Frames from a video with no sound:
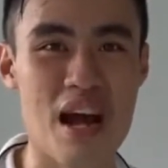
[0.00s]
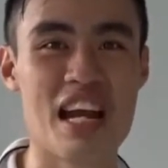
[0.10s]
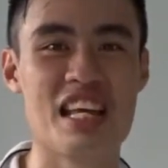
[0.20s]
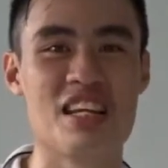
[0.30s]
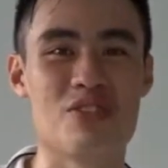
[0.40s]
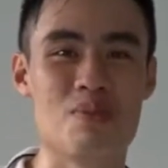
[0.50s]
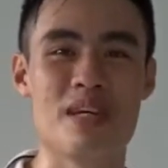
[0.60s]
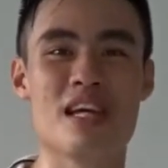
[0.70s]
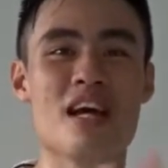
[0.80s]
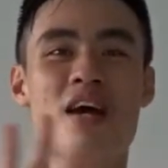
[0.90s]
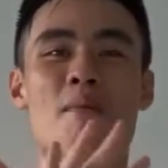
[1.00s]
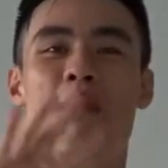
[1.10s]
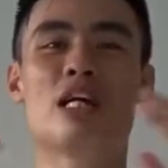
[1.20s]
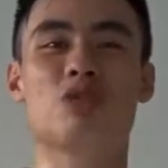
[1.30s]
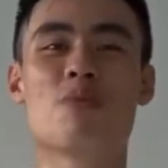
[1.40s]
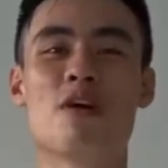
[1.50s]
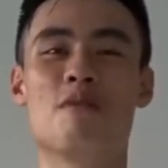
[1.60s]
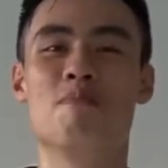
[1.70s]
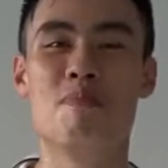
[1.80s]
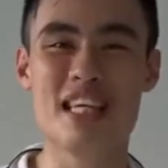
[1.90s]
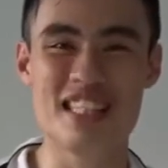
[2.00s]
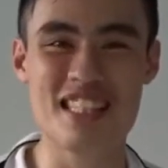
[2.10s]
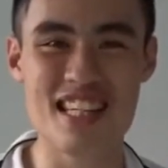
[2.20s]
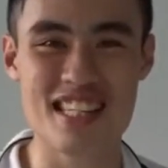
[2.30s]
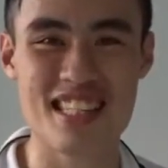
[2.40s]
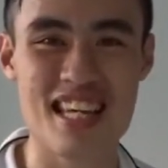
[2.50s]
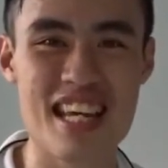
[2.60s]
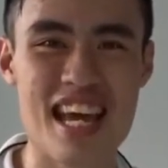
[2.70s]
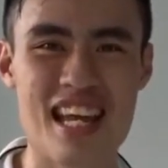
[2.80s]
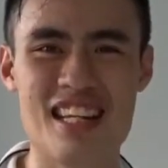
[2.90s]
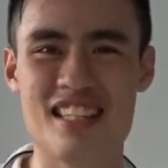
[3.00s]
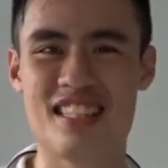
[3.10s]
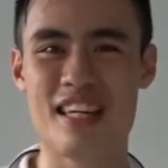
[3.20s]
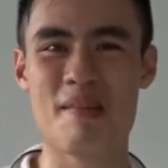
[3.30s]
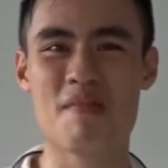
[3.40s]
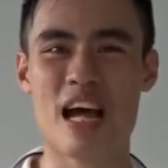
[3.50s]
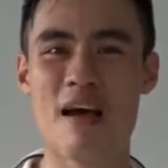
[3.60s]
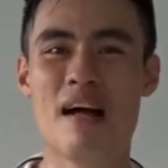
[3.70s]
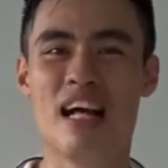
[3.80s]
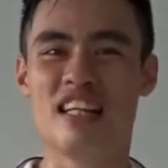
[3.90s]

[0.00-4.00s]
I needed to be much more businessy, and in the same time,